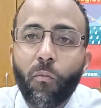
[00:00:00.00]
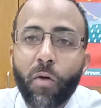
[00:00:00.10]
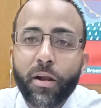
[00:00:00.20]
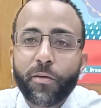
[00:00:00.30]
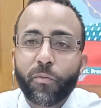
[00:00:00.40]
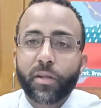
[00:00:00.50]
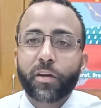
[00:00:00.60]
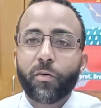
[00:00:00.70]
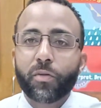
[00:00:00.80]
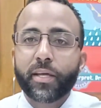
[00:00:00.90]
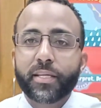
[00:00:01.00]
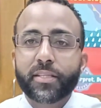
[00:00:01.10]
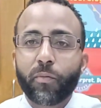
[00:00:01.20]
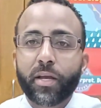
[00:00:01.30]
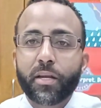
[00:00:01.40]
One of the really cool
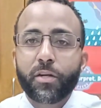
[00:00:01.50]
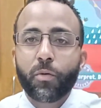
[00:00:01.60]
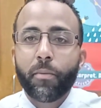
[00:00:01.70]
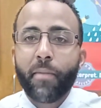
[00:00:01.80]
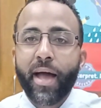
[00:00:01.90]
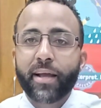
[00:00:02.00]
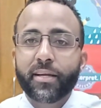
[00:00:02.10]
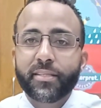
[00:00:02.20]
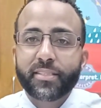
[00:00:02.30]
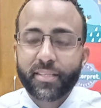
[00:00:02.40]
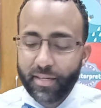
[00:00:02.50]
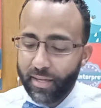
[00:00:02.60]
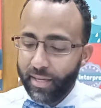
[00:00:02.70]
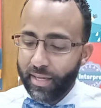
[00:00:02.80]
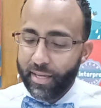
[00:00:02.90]
things that we can do with magnets
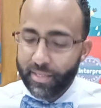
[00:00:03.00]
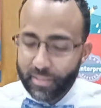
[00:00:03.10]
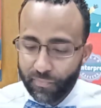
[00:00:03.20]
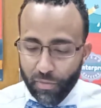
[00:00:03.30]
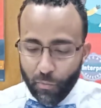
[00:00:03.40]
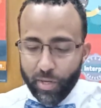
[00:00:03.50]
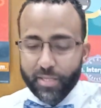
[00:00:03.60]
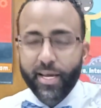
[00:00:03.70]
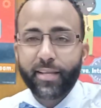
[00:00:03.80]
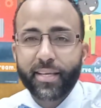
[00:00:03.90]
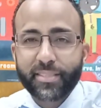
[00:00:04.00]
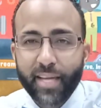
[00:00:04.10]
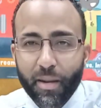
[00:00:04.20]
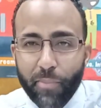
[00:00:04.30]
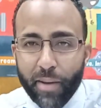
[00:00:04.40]
is we can take things
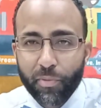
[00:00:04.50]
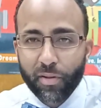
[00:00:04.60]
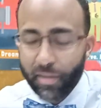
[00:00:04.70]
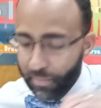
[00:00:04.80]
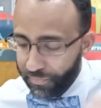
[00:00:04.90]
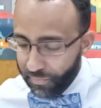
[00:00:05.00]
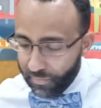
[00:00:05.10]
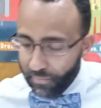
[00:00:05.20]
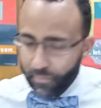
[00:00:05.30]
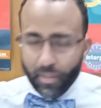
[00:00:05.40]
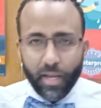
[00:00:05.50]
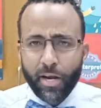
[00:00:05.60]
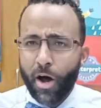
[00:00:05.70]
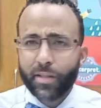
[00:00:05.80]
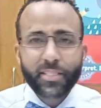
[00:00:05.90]
like a paper clip
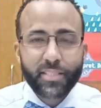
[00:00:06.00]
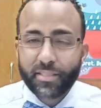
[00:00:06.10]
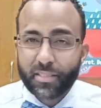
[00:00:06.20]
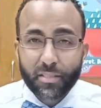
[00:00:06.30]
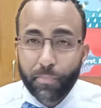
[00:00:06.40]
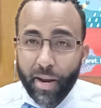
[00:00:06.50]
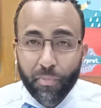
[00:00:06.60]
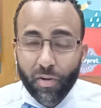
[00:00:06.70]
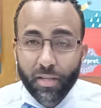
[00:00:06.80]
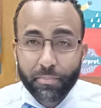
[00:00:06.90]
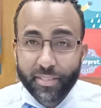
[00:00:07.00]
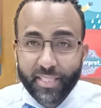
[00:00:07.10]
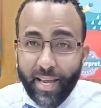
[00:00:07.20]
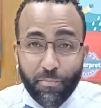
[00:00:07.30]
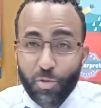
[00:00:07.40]
and all this is is a paper clip and
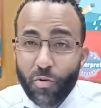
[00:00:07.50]
tape.